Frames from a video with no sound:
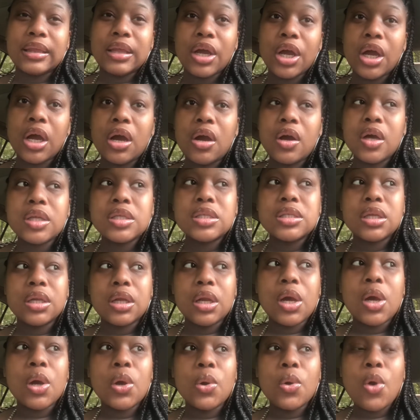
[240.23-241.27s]
they're going to
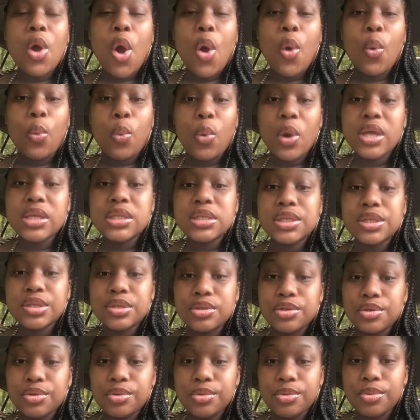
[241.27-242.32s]
know what to
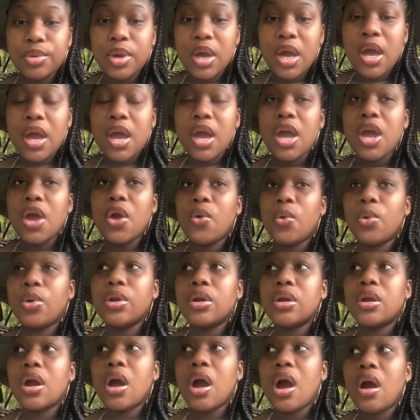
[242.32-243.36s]
do in
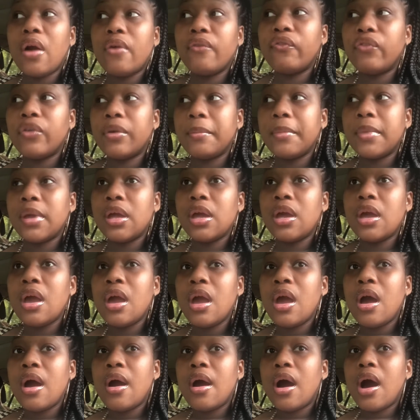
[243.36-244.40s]
order to comfort me.
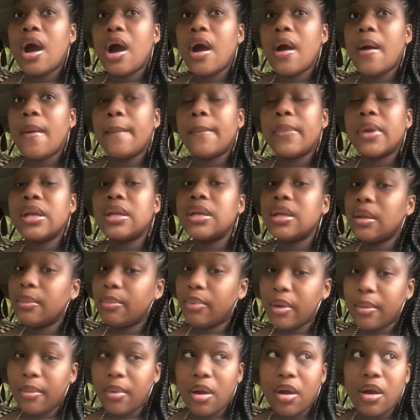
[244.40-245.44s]
But it did
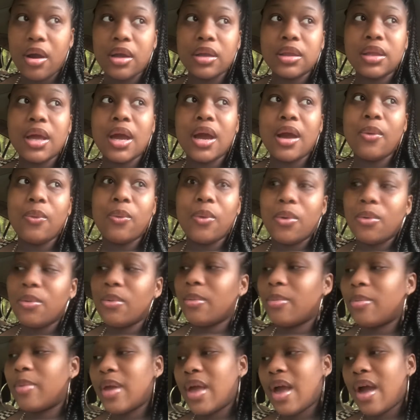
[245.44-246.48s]
break my heart that I
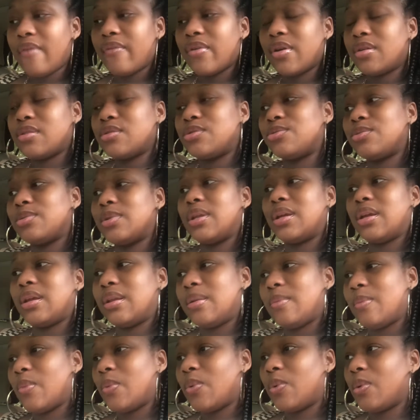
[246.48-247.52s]
won't be having a doula
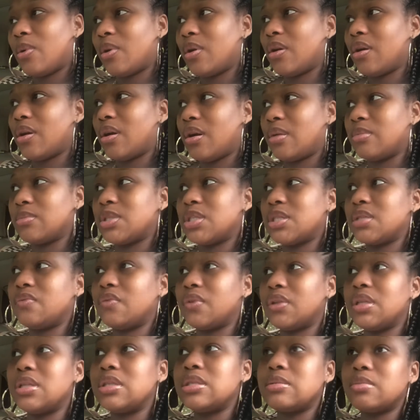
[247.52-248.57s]
anymore. She's
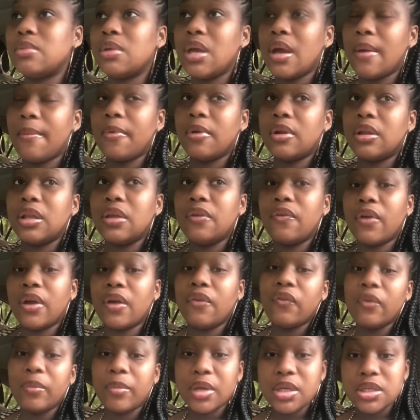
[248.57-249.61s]
really sweet. I'm going to leave her
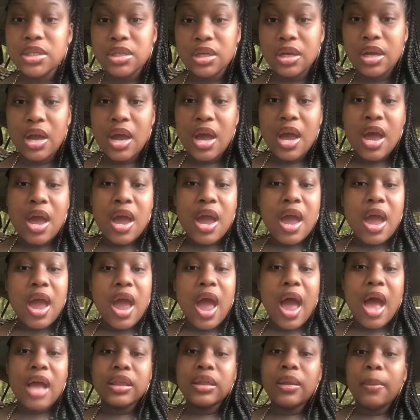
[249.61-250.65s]
information
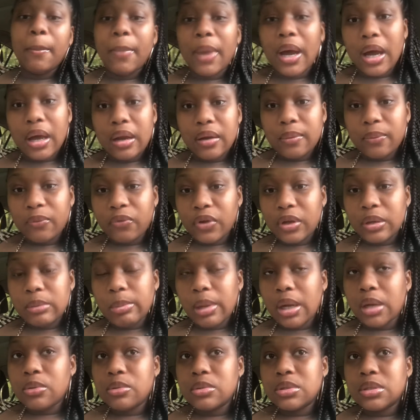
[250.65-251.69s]
at the bottom for
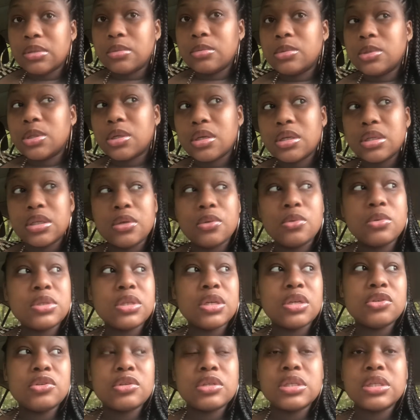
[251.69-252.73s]
anybody who's in New Jersey and who's
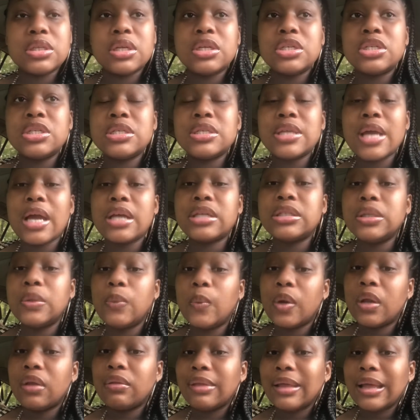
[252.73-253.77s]
interested. She's actually
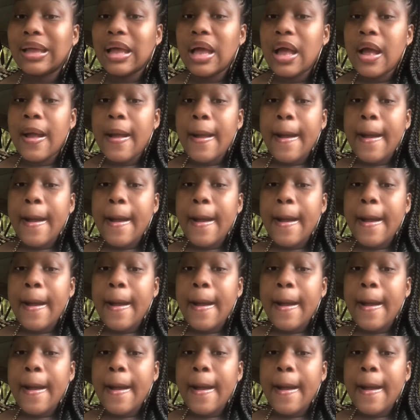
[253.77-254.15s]
one of the